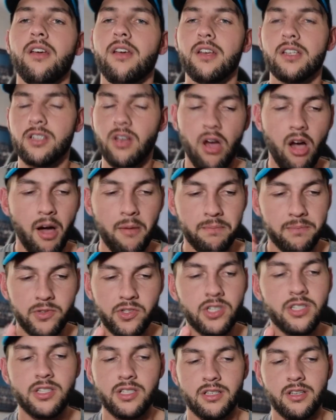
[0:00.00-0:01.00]
So I'm
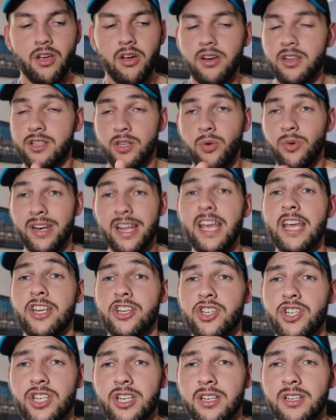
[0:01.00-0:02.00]
just going to do an
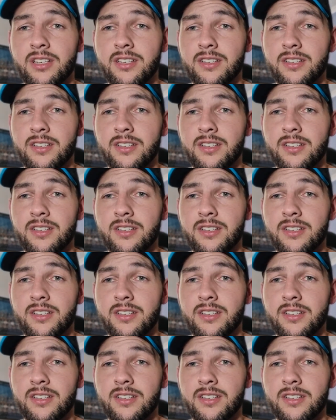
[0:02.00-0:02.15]
ish